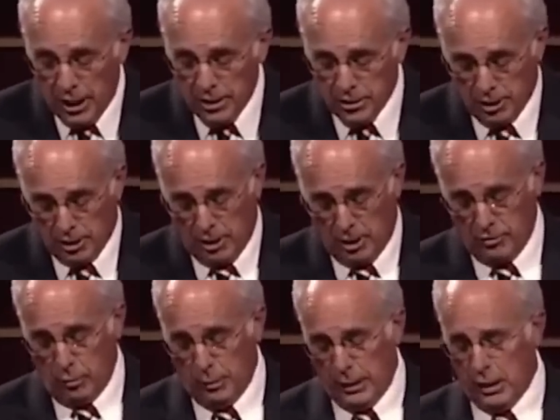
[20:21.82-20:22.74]
is Satan
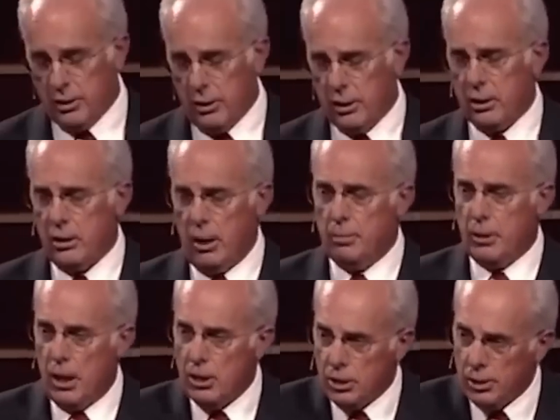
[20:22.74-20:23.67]
successful? Because his
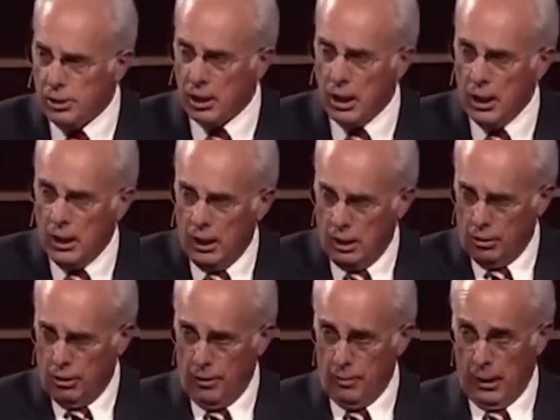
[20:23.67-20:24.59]
temptations,
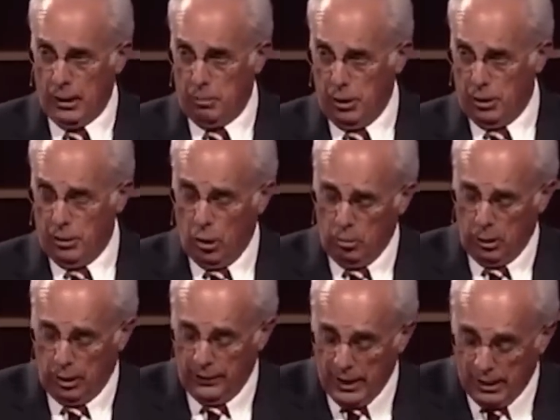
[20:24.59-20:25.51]
although they might appear
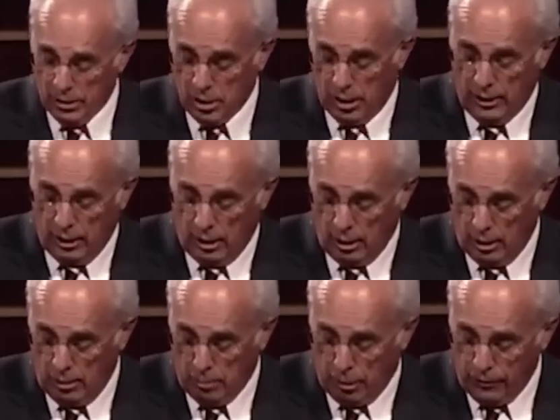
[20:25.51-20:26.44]
noble on the outside, are
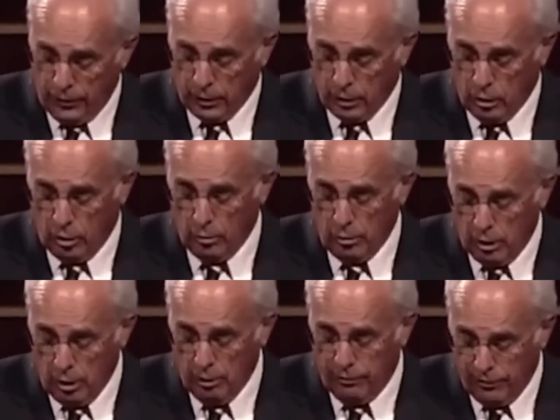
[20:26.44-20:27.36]
in perfect accord with
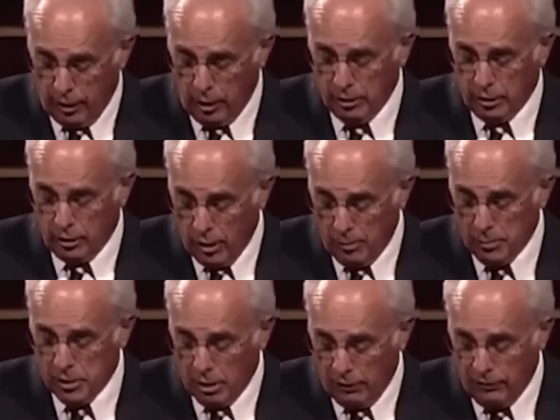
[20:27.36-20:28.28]
all the fallen,
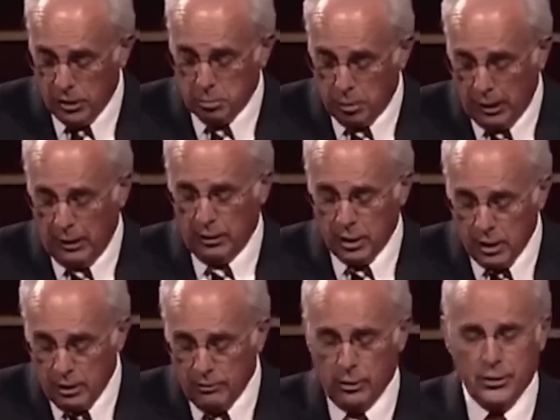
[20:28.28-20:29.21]
corrupt, selfish, proud,
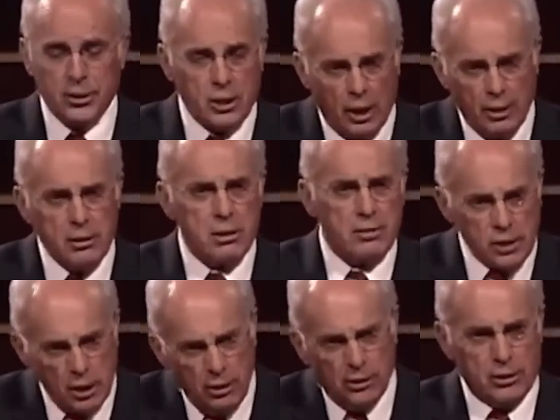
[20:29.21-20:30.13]
evil desires of
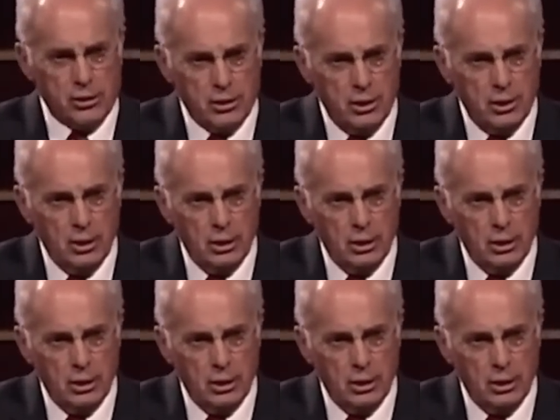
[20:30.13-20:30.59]
sinners.